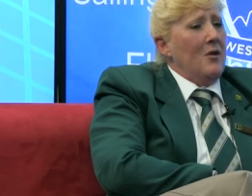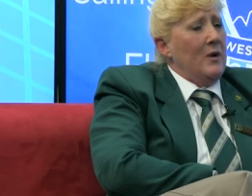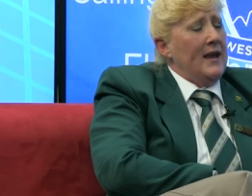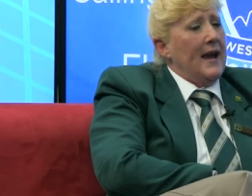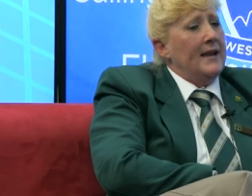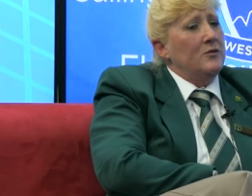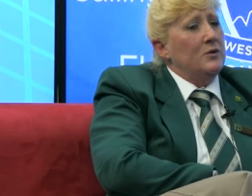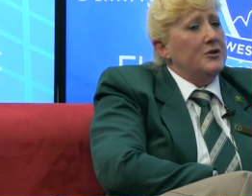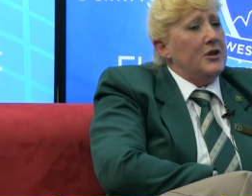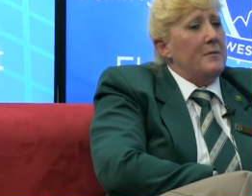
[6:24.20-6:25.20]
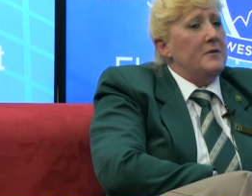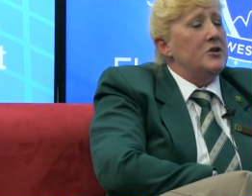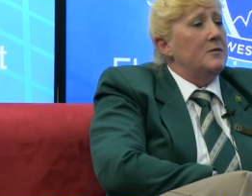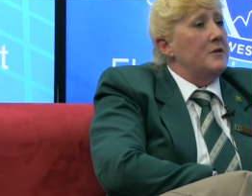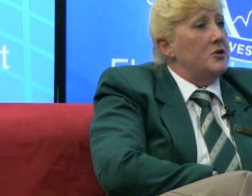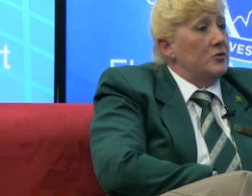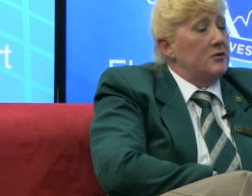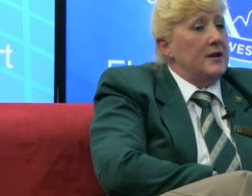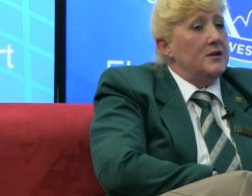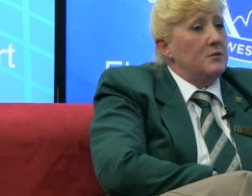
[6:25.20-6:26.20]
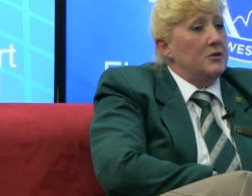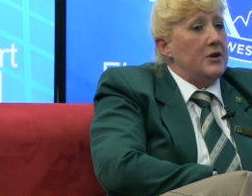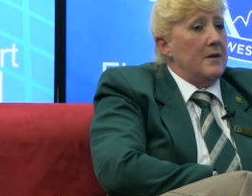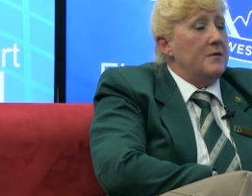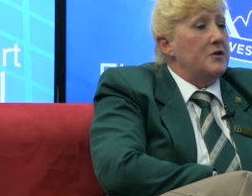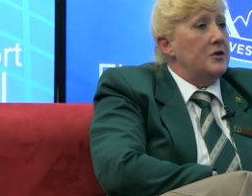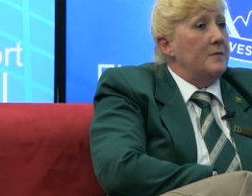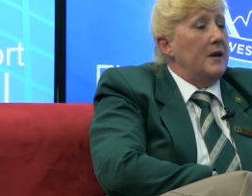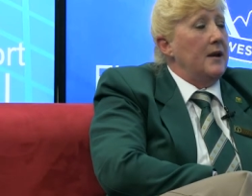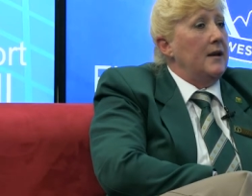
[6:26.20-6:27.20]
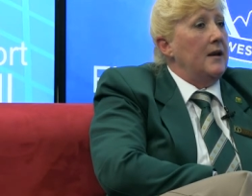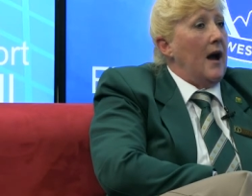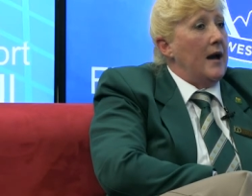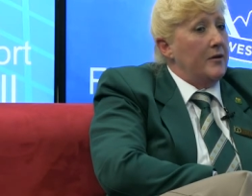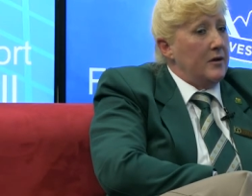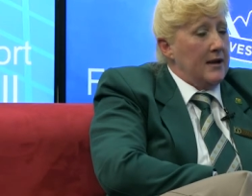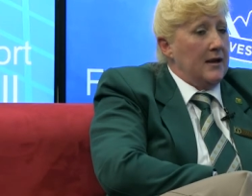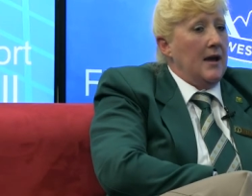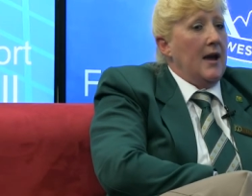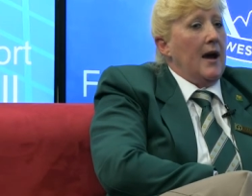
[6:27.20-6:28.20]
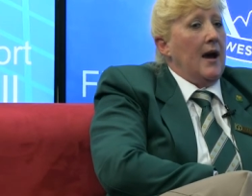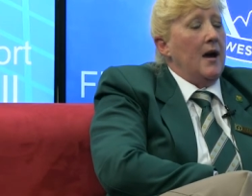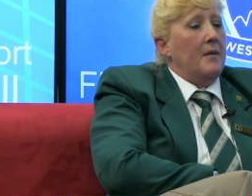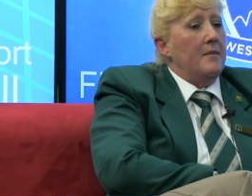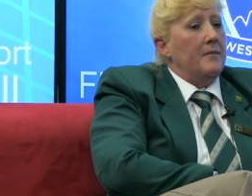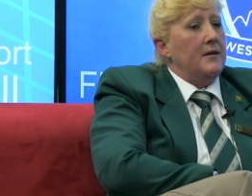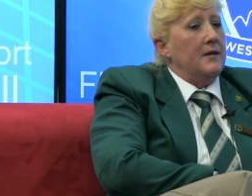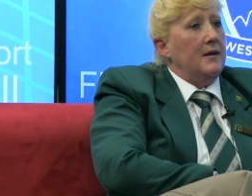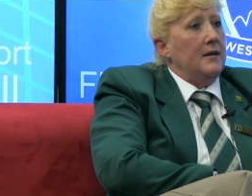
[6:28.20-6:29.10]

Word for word: we had the World Championship, the Short Range World Championship in Hungary. Um, was the, this